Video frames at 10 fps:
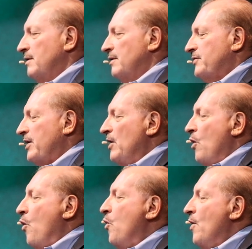They say,
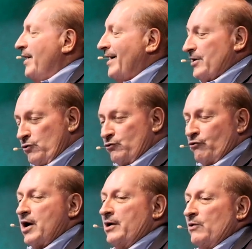oh, got a new
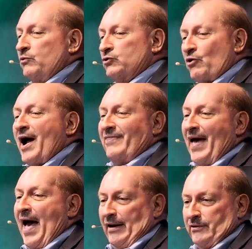drug. We'll try
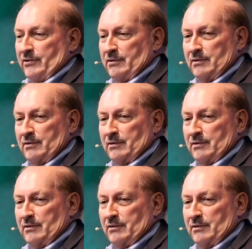that.